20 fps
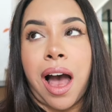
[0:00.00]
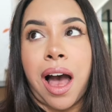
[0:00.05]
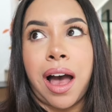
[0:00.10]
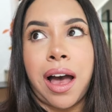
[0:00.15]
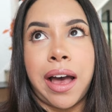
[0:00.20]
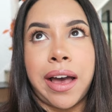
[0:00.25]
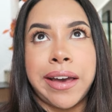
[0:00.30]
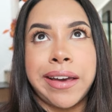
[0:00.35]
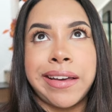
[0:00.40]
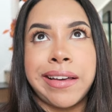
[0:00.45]

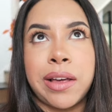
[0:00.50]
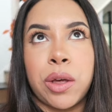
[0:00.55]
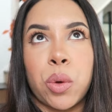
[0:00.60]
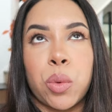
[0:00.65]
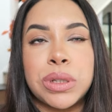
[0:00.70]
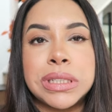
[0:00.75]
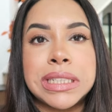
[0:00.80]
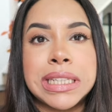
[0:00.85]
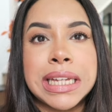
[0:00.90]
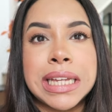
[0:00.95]
I
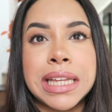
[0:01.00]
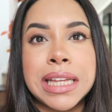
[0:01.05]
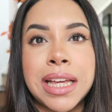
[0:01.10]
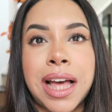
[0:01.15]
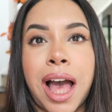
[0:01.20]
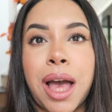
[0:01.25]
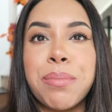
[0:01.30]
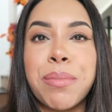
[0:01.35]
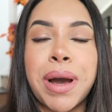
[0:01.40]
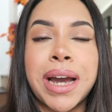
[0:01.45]
was
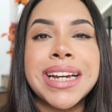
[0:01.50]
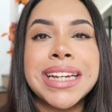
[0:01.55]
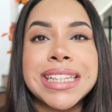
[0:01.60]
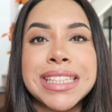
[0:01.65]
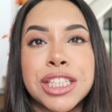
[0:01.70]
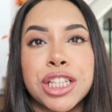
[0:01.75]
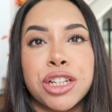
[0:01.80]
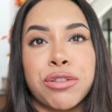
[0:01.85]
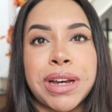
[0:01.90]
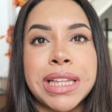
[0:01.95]
thinking I might
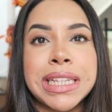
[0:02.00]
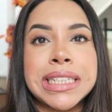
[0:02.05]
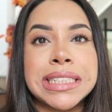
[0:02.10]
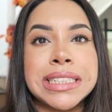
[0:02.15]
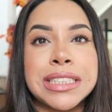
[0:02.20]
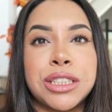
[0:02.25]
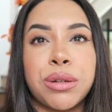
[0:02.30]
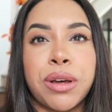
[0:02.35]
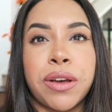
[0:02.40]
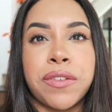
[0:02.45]
integrate
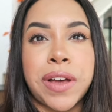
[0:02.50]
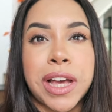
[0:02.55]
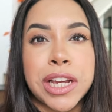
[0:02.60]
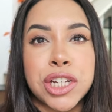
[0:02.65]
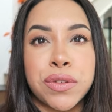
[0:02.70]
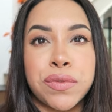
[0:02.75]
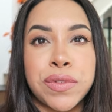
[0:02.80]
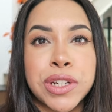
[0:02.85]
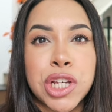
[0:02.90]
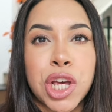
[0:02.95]
this into a
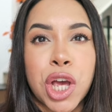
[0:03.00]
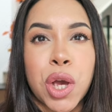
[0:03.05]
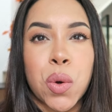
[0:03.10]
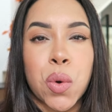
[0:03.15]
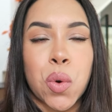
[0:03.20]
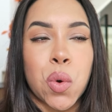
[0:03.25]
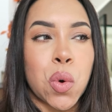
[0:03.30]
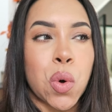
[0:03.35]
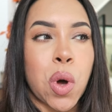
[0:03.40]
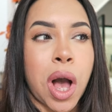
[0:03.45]
fashion video
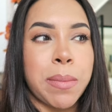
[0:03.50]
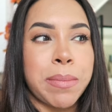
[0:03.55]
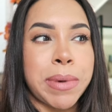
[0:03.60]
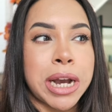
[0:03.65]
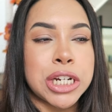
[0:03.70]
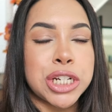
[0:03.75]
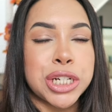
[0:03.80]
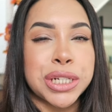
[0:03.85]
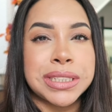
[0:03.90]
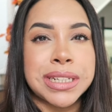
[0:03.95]
or I
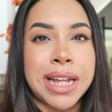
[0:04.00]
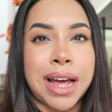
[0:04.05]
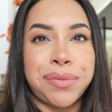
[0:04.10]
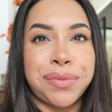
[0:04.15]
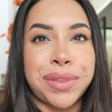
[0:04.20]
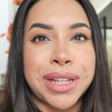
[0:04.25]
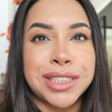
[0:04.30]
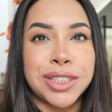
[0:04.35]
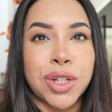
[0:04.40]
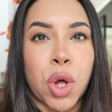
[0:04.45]
might just
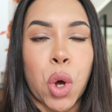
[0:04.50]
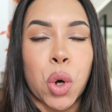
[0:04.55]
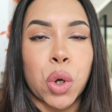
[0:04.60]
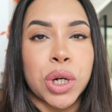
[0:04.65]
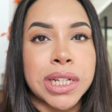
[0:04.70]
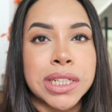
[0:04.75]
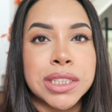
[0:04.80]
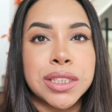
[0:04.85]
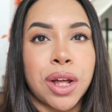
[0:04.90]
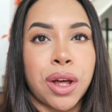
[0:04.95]
have this
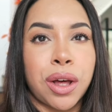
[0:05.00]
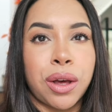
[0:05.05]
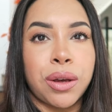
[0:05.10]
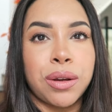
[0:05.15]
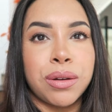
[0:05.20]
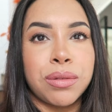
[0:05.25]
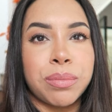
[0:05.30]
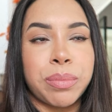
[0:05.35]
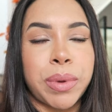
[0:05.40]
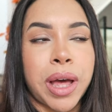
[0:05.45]
on its
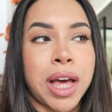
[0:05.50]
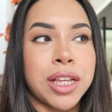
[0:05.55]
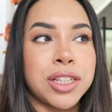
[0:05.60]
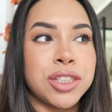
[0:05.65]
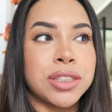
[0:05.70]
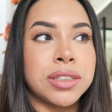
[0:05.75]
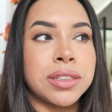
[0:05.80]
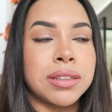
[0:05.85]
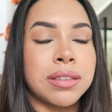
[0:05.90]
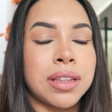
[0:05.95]
own, but I
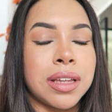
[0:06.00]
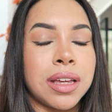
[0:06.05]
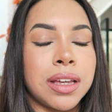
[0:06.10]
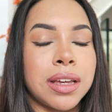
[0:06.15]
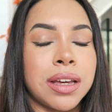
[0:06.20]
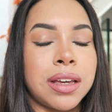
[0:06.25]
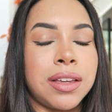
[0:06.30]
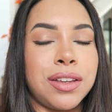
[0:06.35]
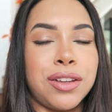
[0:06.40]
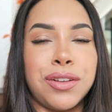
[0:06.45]
just
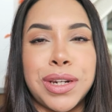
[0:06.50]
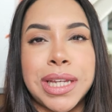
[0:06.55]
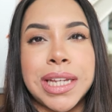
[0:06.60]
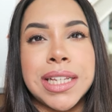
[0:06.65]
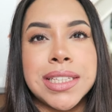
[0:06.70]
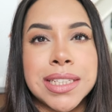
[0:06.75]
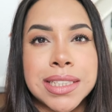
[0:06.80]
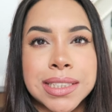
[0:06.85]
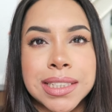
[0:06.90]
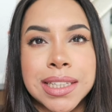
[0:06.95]
think you
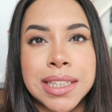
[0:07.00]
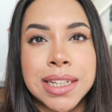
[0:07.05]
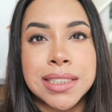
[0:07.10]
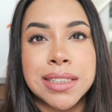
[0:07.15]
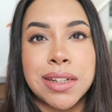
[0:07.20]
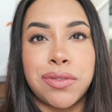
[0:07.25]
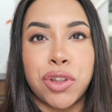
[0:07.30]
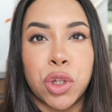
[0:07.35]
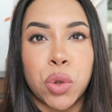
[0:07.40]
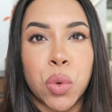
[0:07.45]
need to see this.
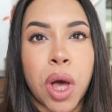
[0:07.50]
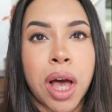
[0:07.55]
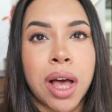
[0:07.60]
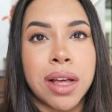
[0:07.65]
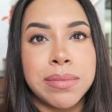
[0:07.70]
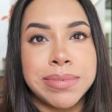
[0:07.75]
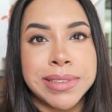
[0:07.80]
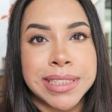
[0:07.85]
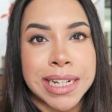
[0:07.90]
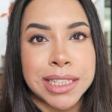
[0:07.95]
If you
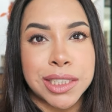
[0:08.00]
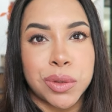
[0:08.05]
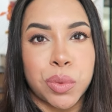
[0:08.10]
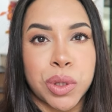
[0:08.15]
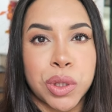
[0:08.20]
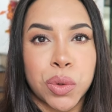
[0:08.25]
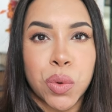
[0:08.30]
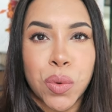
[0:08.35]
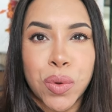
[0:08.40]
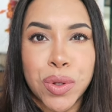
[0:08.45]
are obsessed
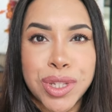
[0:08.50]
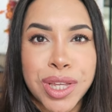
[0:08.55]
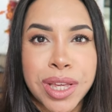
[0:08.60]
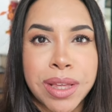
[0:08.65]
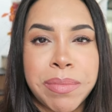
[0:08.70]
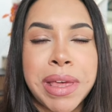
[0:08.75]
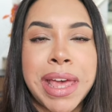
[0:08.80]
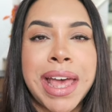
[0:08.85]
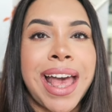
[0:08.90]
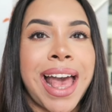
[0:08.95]
with
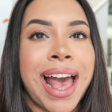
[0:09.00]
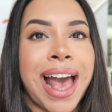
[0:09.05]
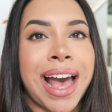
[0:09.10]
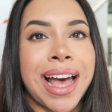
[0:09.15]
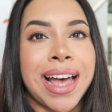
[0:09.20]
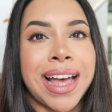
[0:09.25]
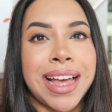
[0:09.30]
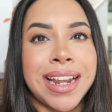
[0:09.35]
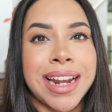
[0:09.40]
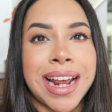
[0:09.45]
autumn
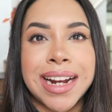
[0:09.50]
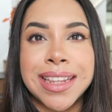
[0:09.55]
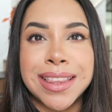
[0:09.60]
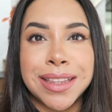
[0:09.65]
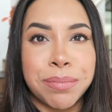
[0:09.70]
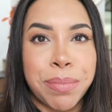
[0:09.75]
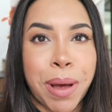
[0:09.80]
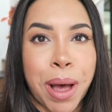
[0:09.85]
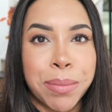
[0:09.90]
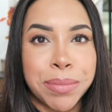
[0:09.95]
and
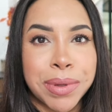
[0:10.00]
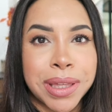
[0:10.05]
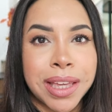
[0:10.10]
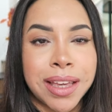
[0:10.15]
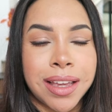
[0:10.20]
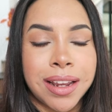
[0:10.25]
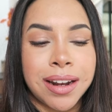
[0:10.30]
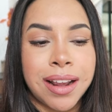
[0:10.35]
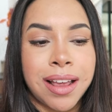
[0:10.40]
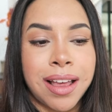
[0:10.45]
anything
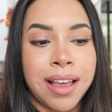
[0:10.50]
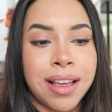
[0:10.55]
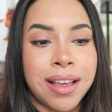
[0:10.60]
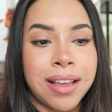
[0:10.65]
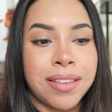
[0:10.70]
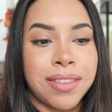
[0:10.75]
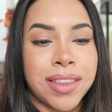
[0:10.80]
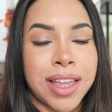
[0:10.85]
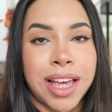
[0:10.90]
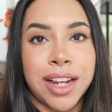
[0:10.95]
pumpkin,
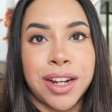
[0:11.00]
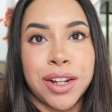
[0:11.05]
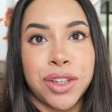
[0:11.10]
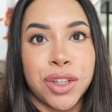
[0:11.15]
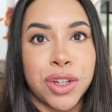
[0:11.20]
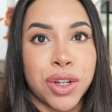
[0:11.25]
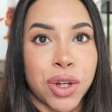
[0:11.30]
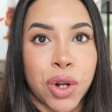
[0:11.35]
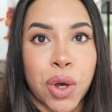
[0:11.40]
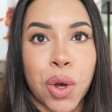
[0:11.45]

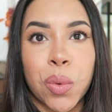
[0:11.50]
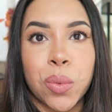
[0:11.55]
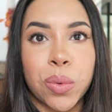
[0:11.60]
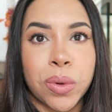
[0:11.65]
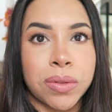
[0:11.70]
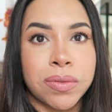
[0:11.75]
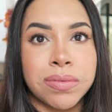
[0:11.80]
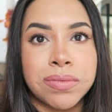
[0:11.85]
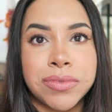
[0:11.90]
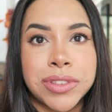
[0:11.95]
then you're gonna
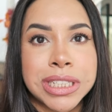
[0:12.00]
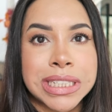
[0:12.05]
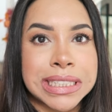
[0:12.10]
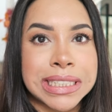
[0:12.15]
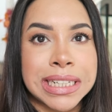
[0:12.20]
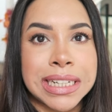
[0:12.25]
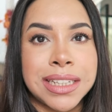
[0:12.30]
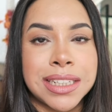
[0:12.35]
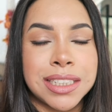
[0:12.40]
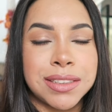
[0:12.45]
want to
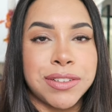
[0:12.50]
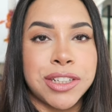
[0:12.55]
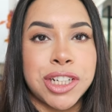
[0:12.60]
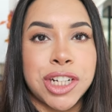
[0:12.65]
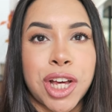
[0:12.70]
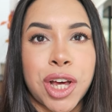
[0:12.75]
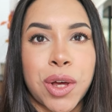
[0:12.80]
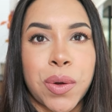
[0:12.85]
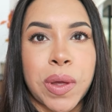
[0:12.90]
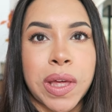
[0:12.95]
see this
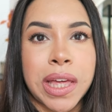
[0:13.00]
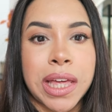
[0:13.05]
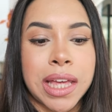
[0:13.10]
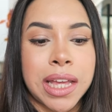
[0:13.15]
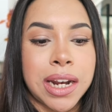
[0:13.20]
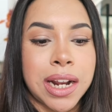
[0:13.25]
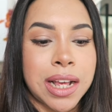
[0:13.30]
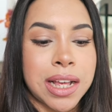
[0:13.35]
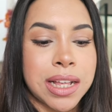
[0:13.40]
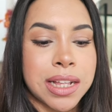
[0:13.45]
video.
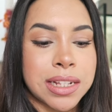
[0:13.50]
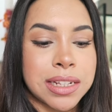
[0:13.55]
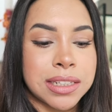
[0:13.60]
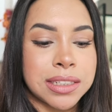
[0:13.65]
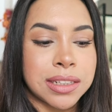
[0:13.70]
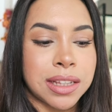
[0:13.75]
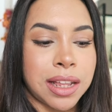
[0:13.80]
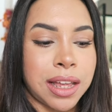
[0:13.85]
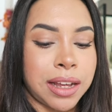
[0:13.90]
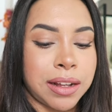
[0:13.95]
It
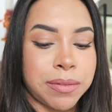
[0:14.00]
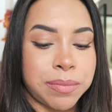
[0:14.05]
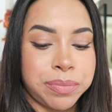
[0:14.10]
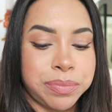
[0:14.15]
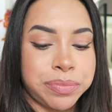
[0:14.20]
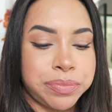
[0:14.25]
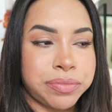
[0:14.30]
is like,